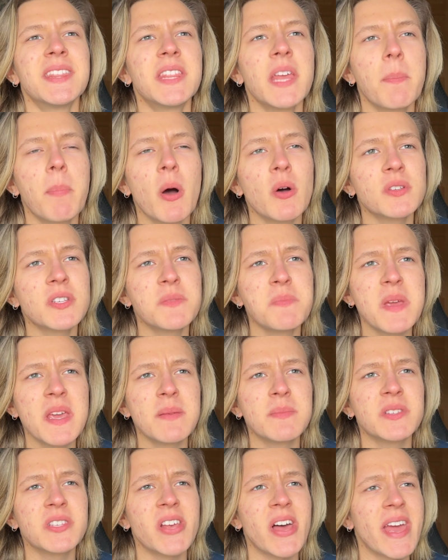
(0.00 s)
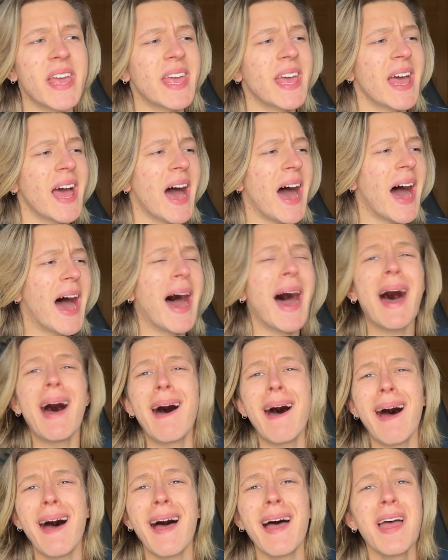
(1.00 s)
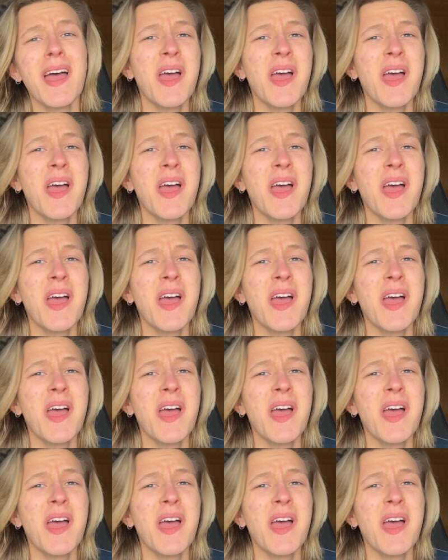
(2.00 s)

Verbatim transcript: They post memes like, ahaha,